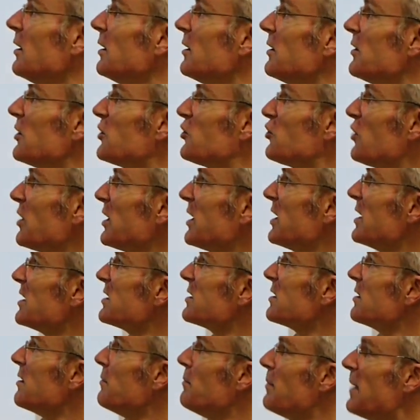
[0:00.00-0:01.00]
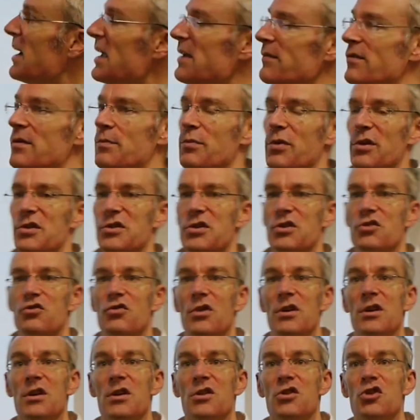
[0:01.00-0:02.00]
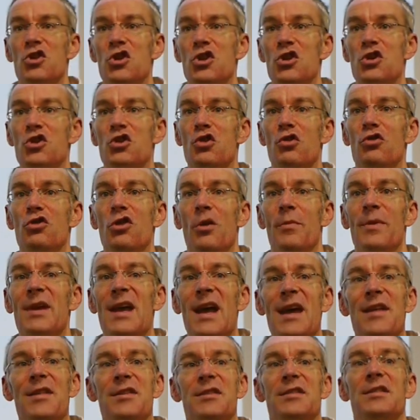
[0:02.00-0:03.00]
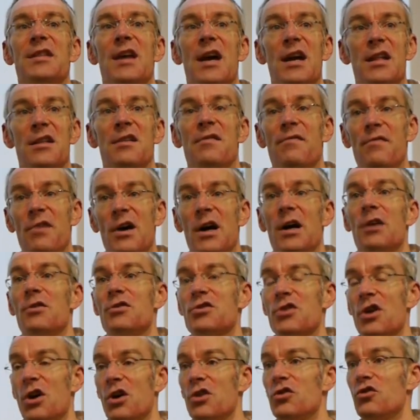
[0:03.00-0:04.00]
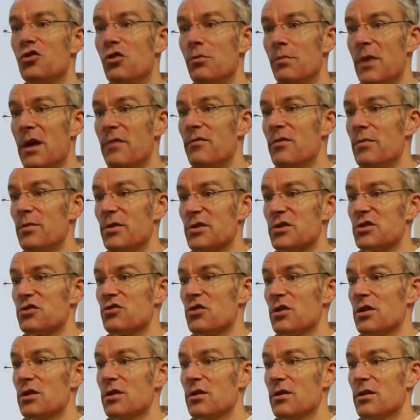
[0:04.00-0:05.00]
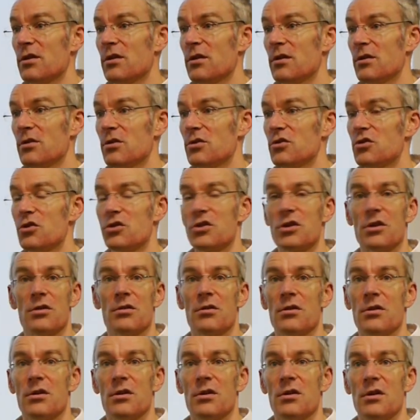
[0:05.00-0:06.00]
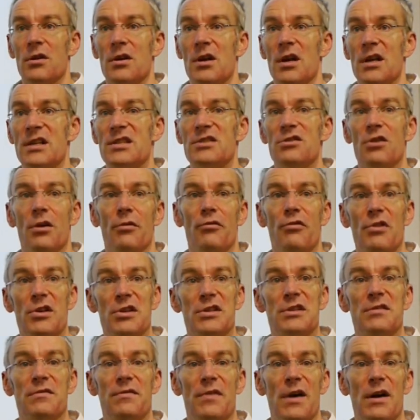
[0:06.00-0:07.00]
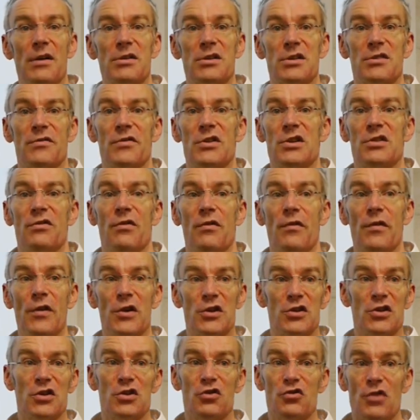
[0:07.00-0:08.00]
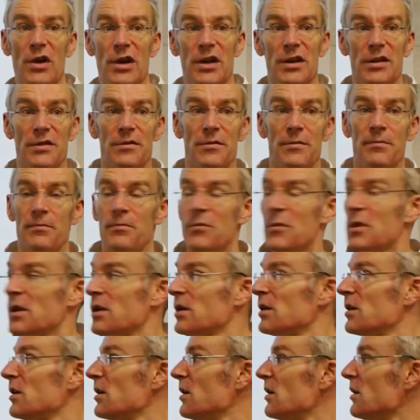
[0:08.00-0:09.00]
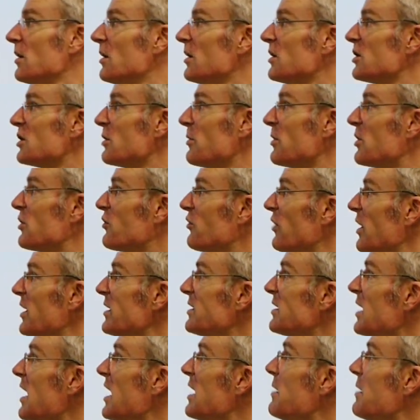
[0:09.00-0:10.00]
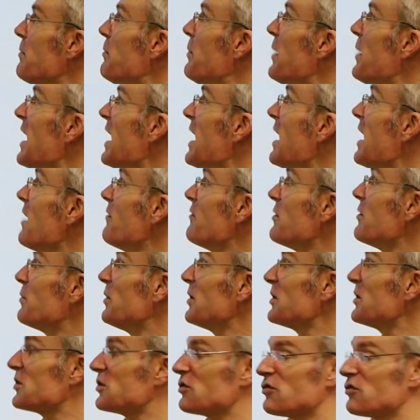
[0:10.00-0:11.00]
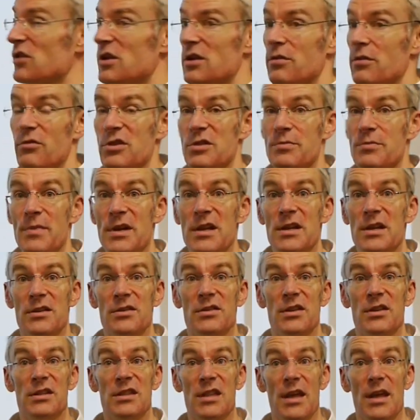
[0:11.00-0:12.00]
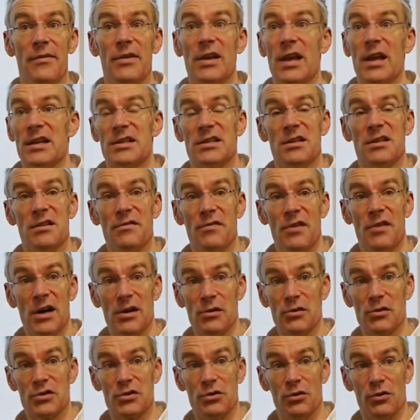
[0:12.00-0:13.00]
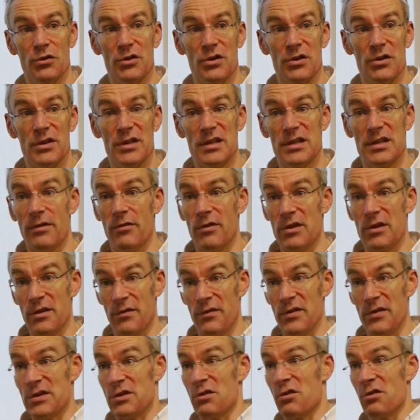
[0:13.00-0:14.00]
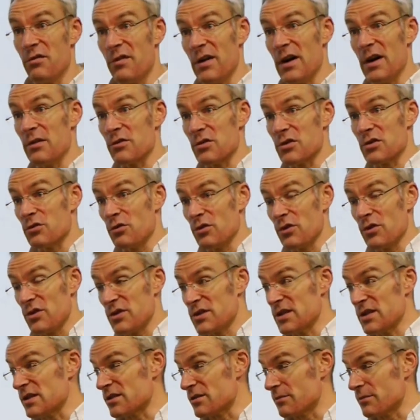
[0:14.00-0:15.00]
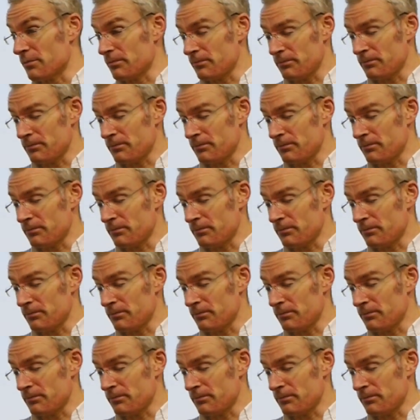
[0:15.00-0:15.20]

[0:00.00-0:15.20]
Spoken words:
The trick is that the main repository, you should not be editing any files on your main repository, should you? It's not for editing files, it's for version tracking. So we create a bare repository, which means it never gets any files stored. There's never any physical files stored on the system.